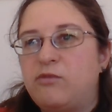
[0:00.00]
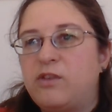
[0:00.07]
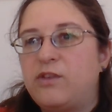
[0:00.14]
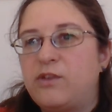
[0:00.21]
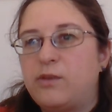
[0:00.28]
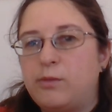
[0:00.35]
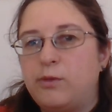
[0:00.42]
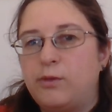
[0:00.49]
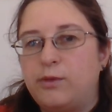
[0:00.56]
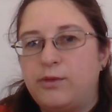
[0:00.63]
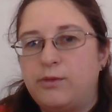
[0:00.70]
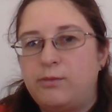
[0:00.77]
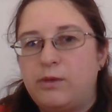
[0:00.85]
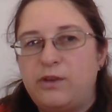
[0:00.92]

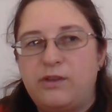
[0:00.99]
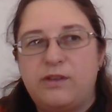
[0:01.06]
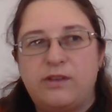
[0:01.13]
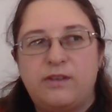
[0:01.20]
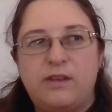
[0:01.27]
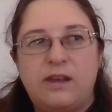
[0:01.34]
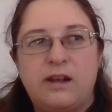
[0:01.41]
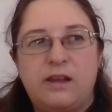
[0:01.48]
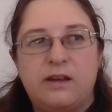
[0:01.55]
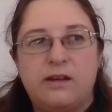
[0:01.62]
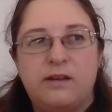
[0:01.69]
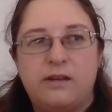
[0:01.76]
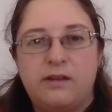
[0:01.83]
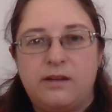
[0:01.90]
principles which
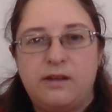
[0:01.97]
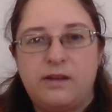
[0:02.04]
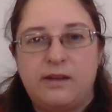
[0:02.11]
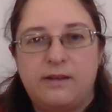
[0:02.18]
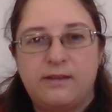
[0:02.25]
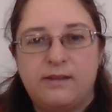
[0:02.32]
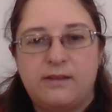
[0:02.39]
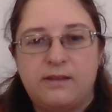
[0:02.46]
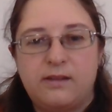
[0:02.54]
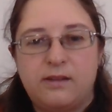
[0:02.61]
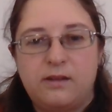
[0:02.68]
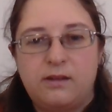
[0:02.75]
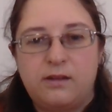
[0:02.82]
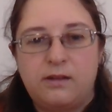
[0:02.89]
Cecilia is
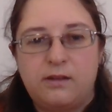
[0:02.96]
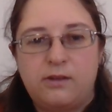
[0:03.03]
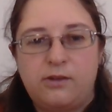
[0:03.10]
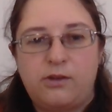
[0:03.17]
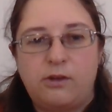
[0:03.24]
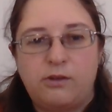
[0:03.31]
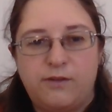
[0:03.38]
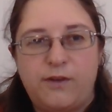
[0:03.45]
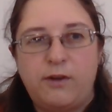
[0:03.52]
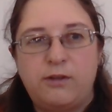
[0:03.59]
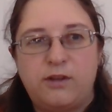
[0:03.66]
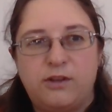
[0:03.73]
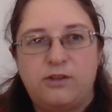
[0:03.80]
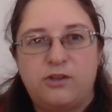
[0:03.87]
so
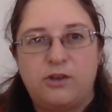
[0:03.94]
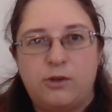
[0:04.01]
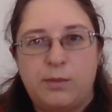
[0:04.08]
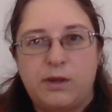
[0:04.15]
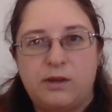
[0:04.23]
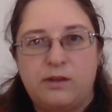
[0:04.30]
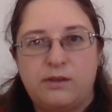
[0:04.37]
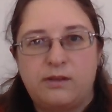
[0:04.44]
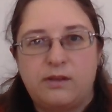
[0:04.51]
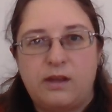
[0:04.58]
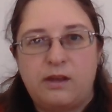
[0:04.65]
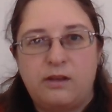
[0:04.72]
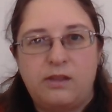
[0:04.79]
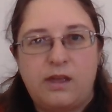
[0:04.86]
devoted to, because
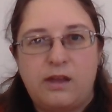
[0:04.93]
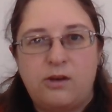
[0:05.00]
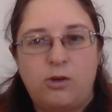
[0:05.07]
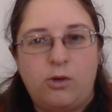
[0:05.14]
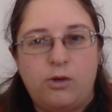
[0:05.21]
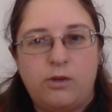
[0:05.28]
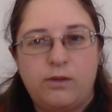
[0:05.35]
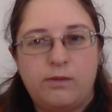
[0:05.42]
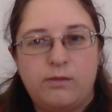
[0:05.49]
they're not